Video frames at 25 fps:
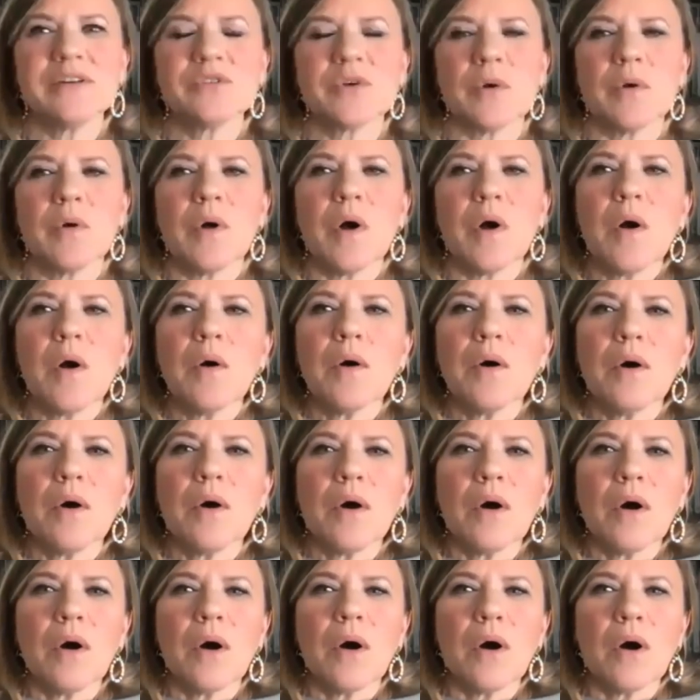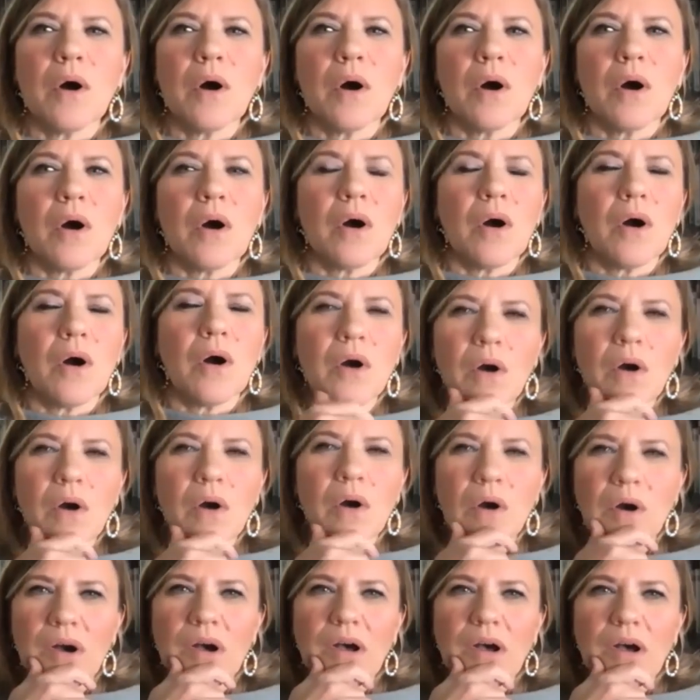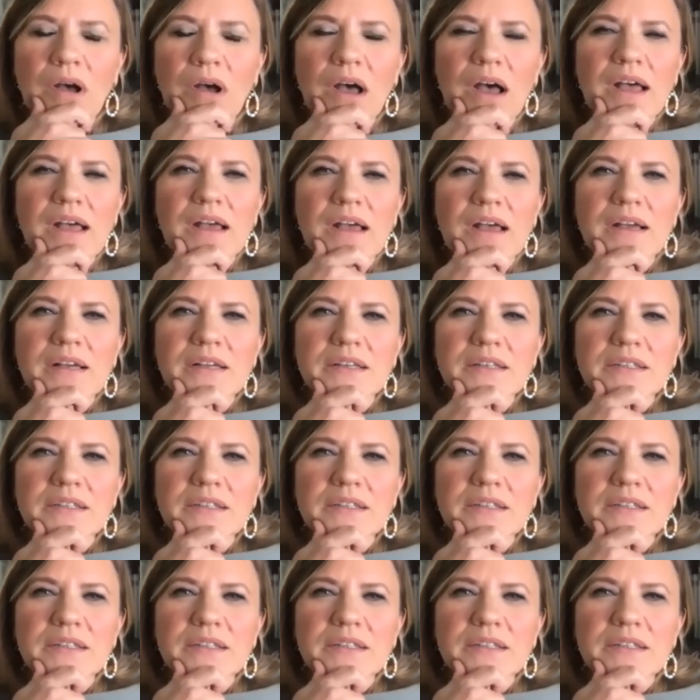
he old. Picked up the phone. He,